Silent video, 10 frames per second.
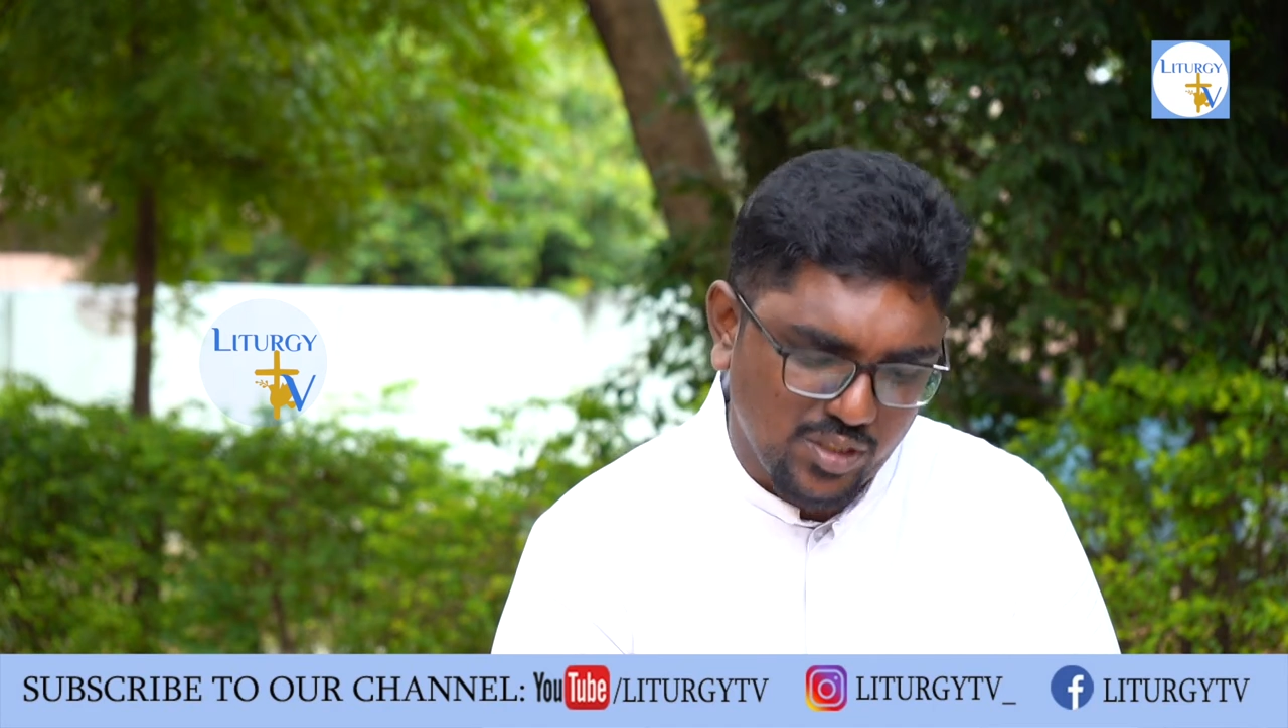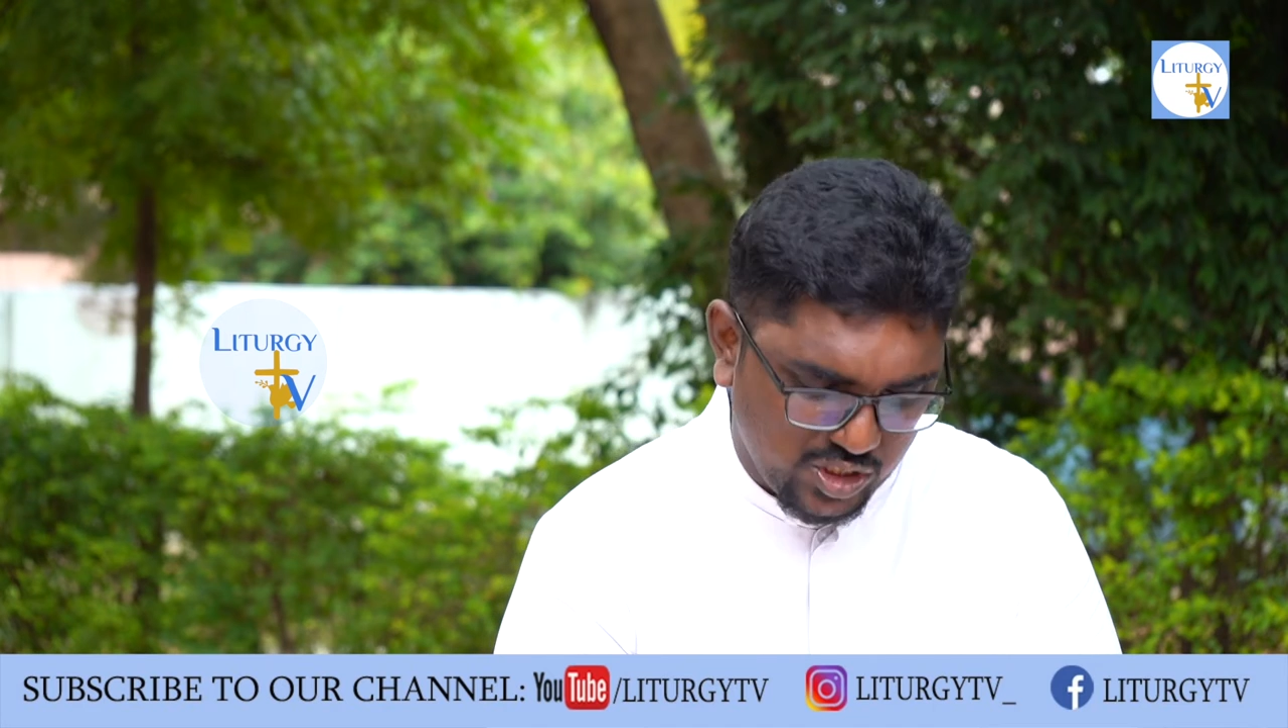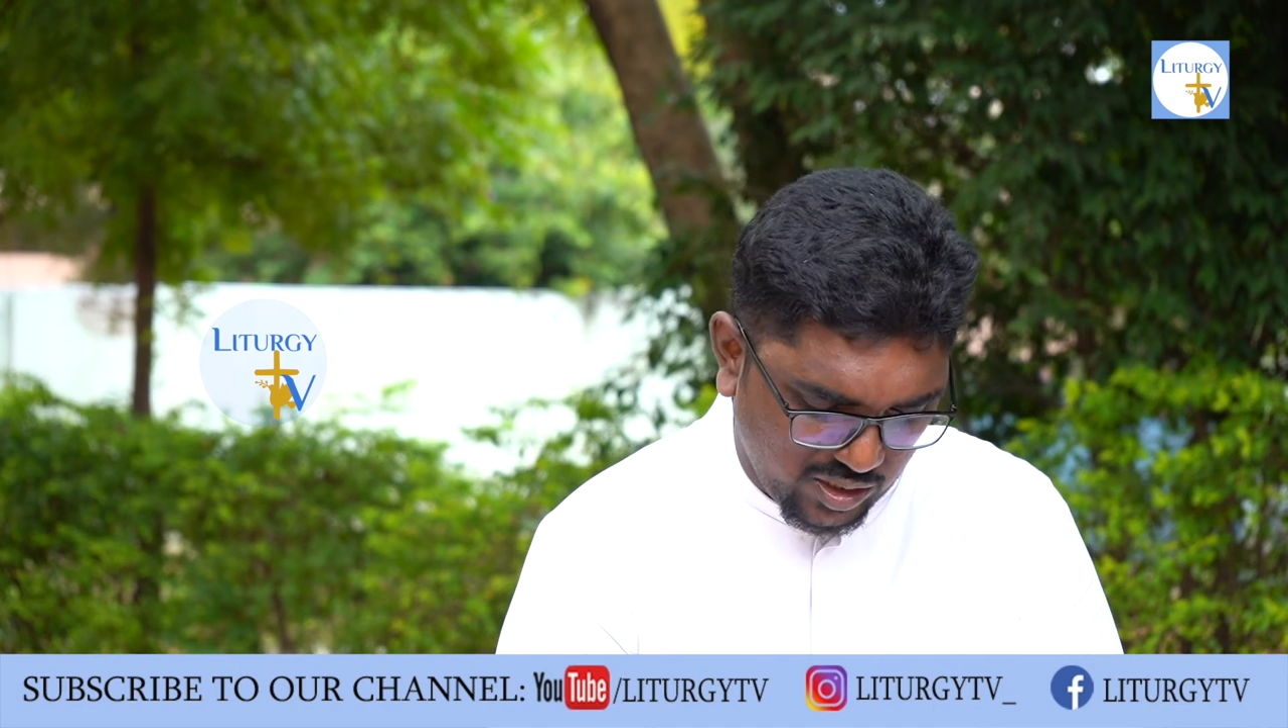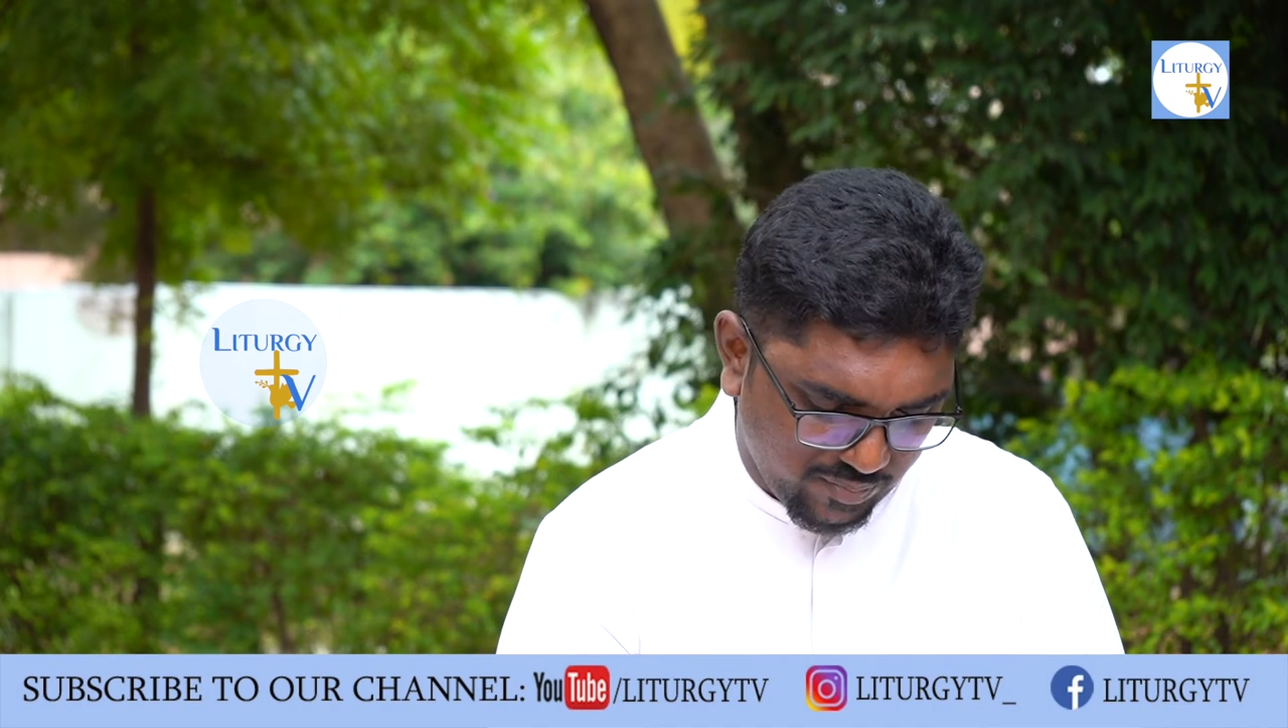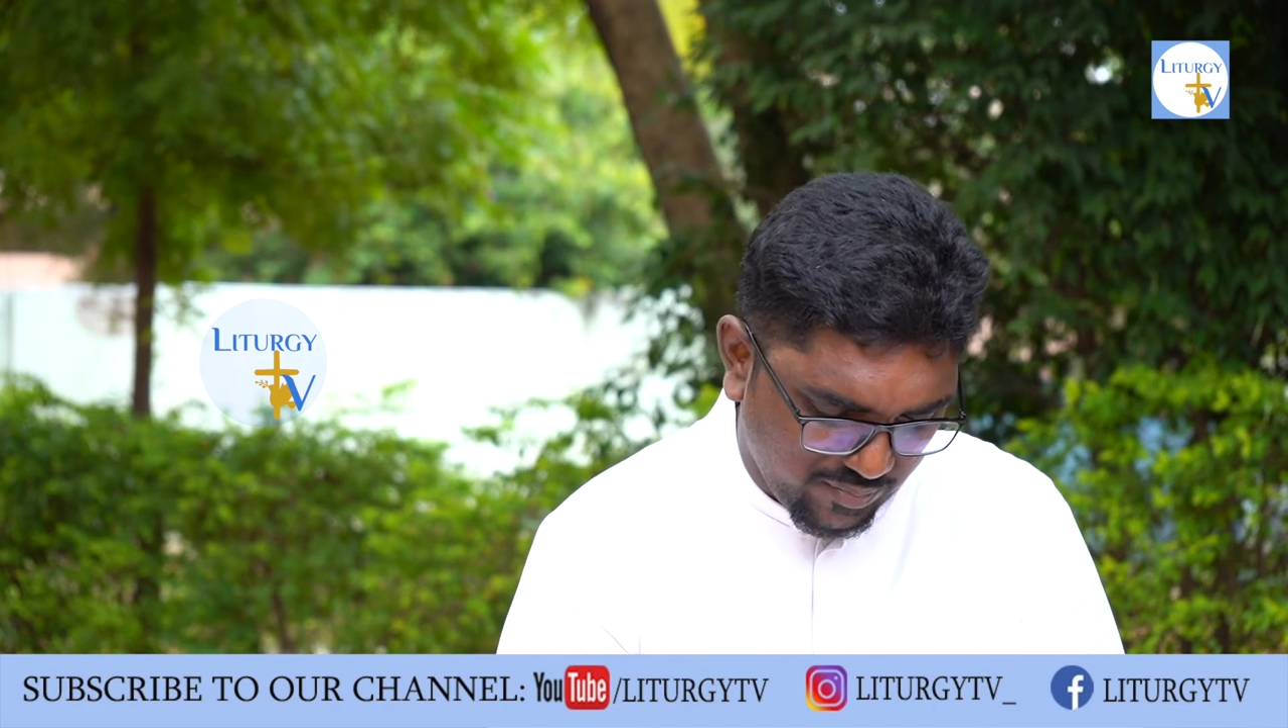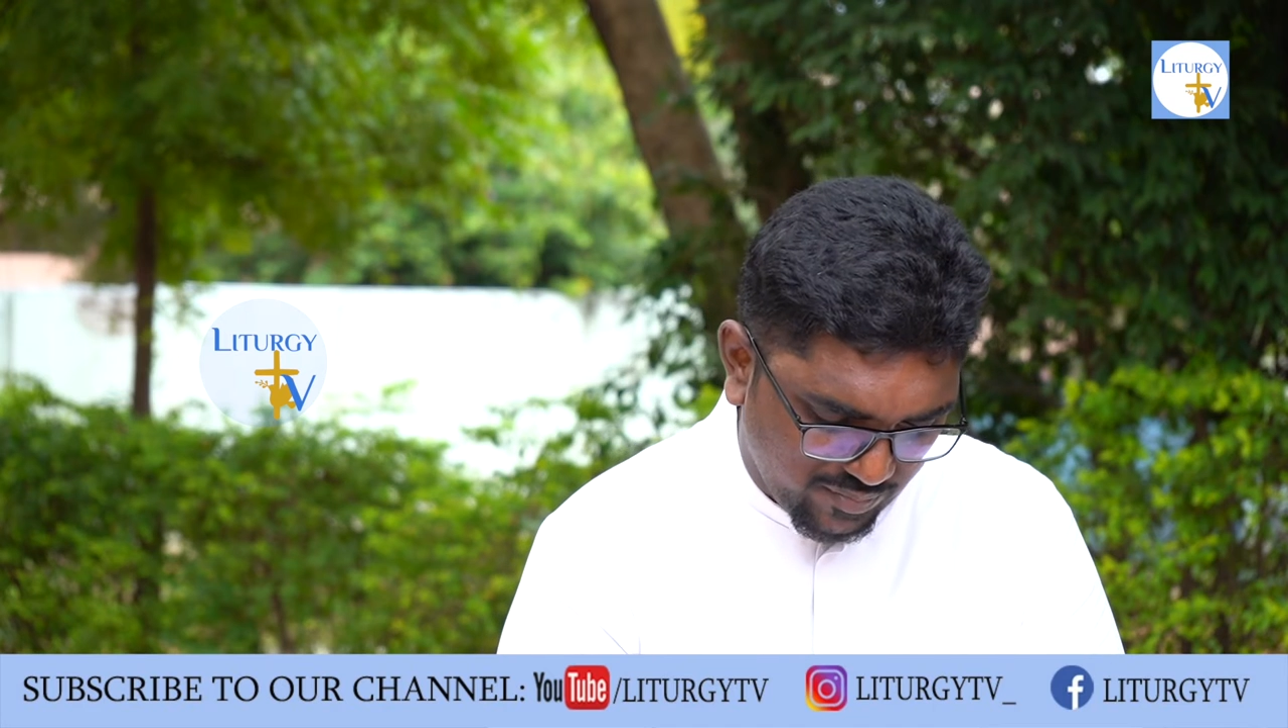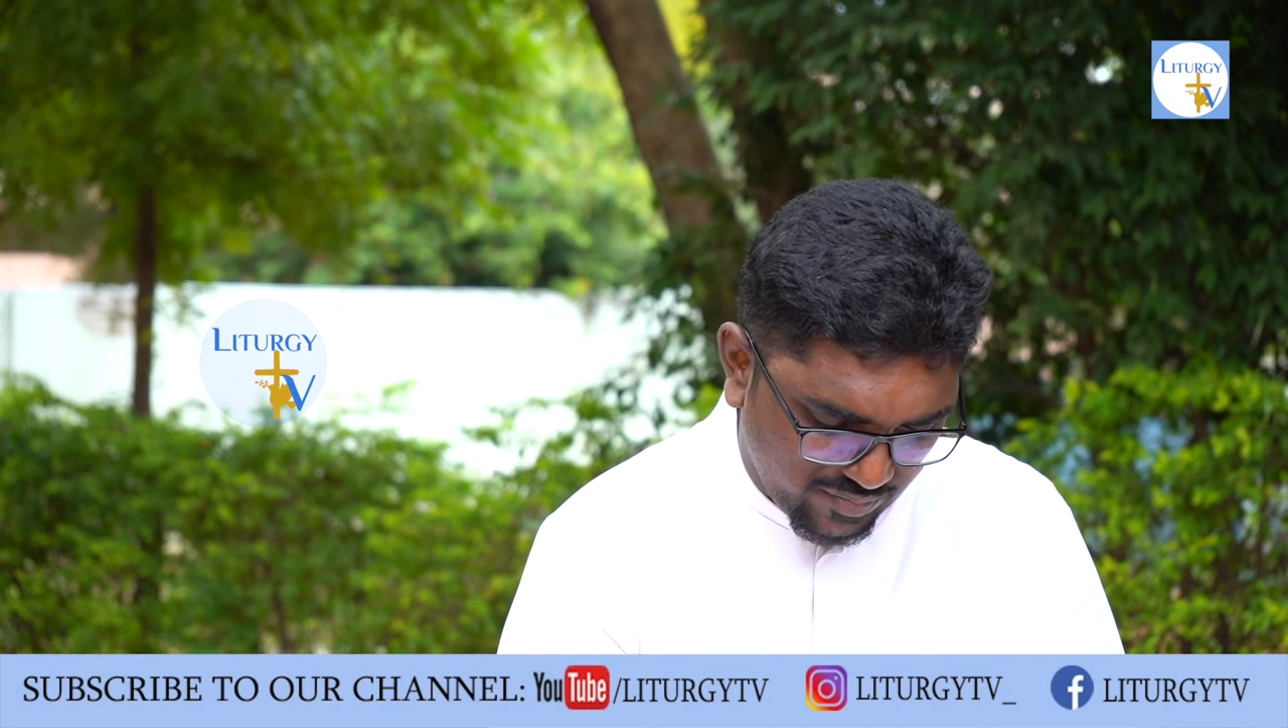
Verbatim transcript: Bishop!